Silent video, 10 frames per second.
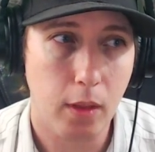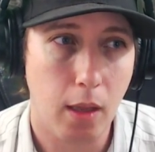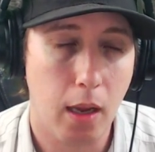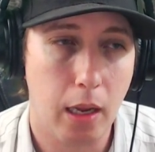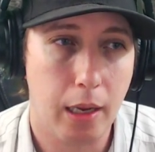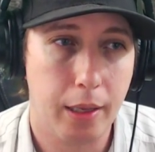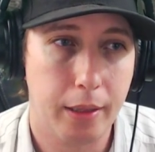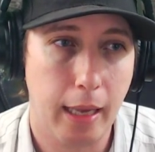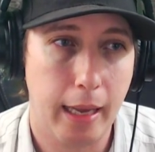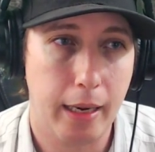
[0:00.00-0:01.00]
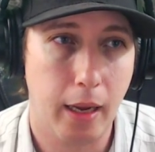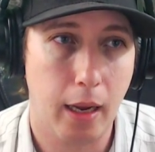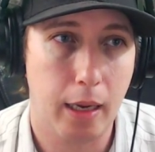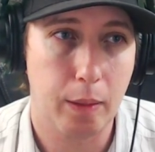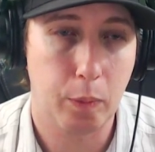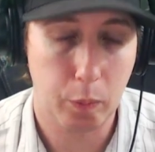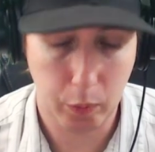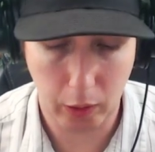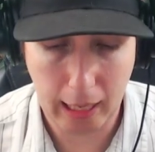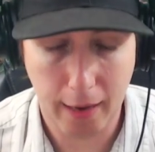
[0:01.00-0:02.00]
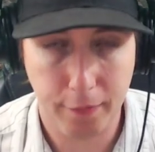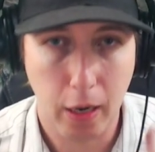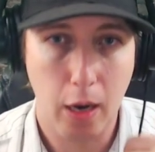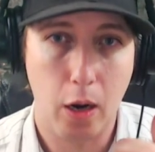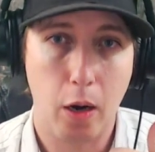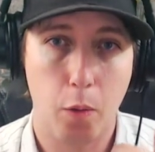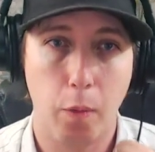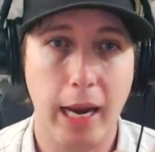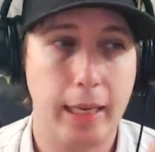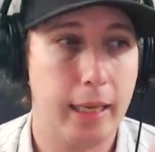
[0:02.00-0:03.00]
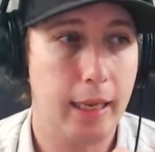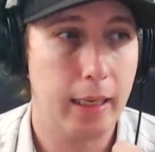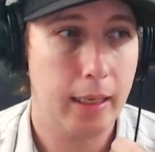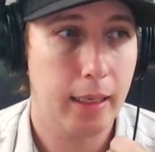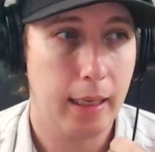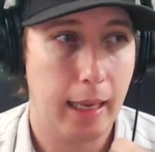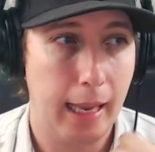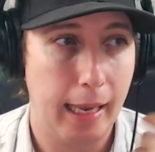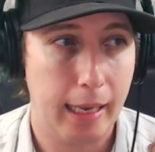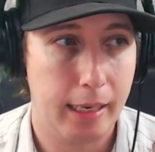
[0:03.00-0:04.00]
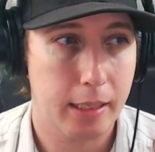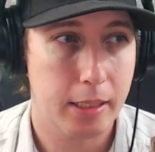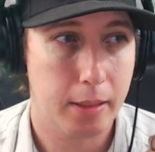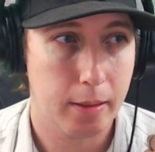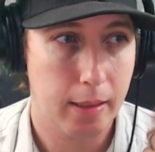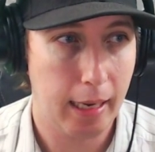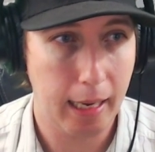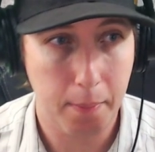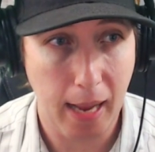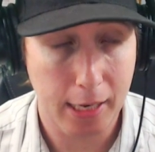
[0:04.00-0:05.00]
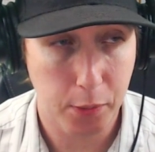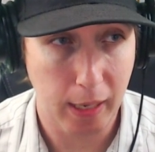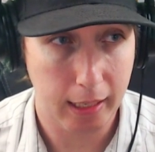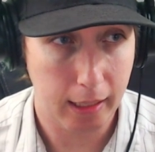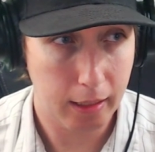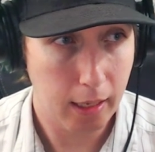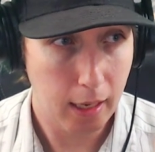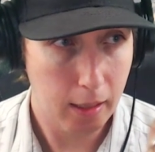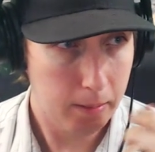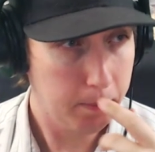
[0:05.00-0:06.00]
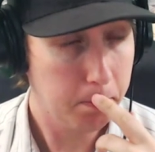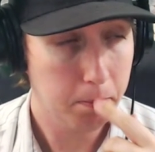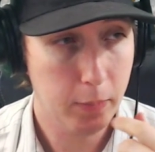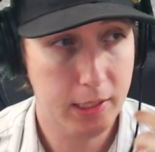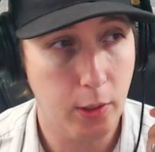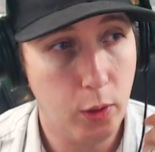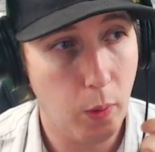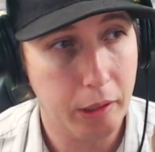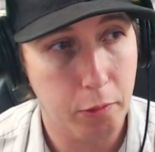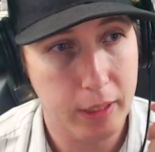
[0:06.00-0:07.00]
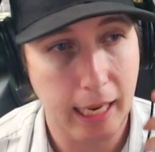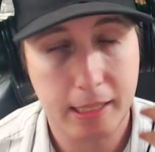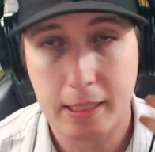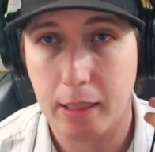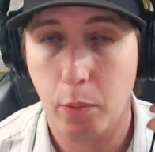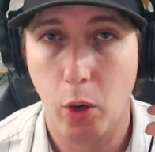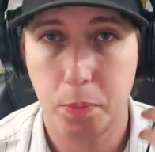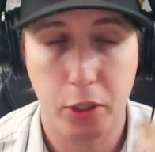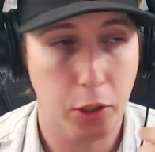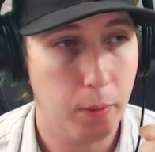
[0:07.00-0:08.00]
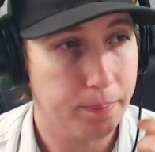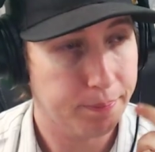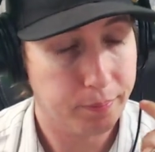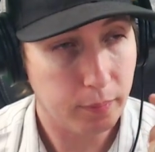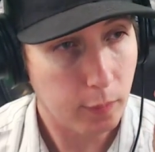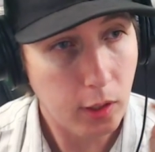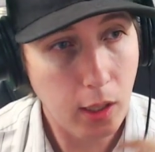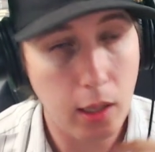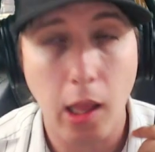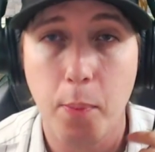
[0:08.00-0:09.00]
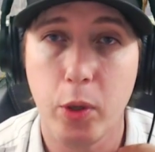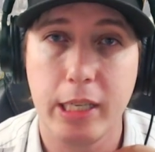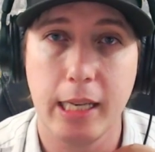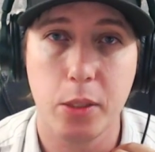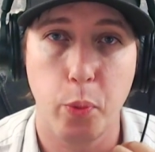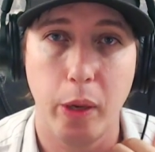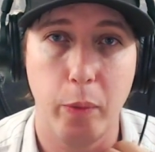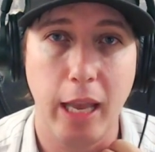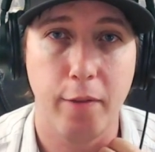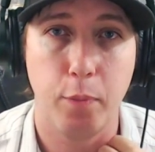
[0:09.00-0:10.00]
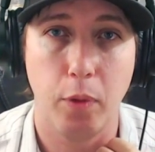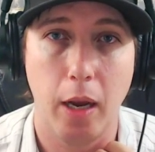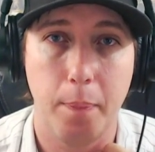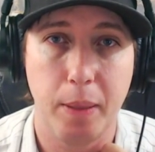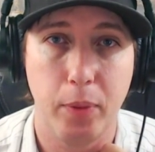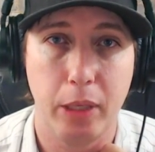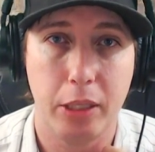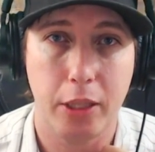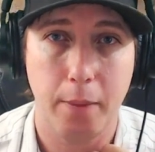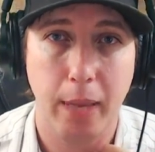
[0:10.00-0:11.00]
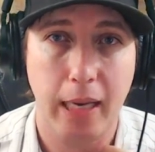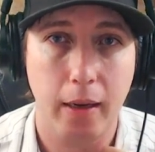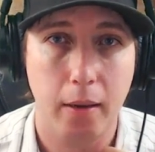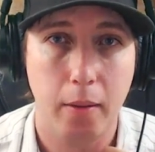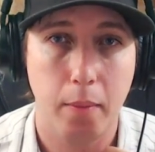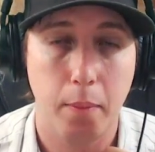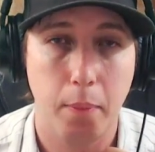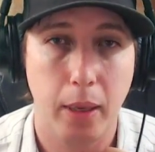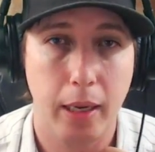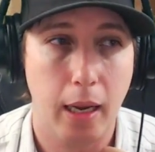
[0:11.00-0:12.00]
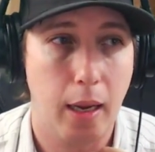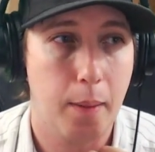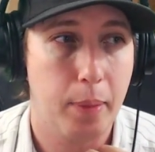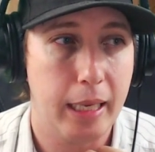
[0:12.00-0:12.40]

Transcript: that will have ranking and matchmaking. Still going through tests, and we hope to do a lot more tests when we have people into the beta. But